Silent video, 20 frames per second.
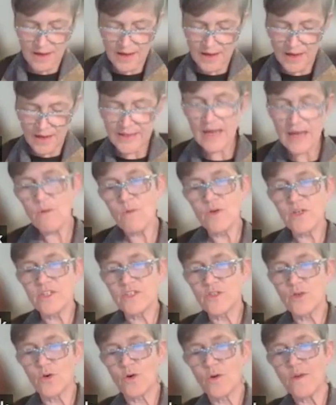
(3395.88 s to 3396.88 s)
I now want to
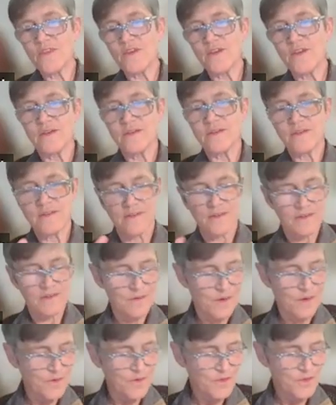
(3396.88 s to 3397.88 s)
talk about the, the
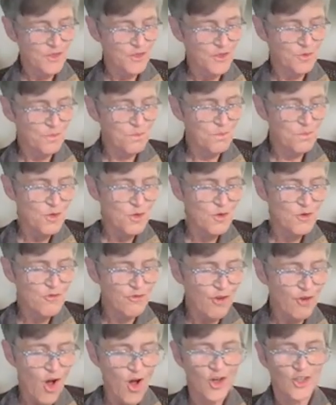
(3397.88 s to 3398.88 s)
to move
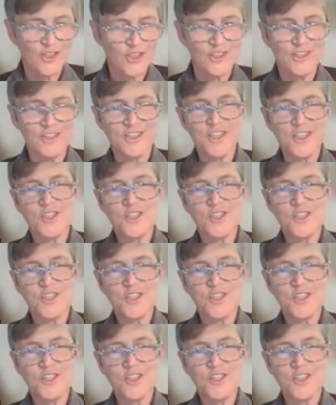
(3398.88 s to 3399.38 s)
on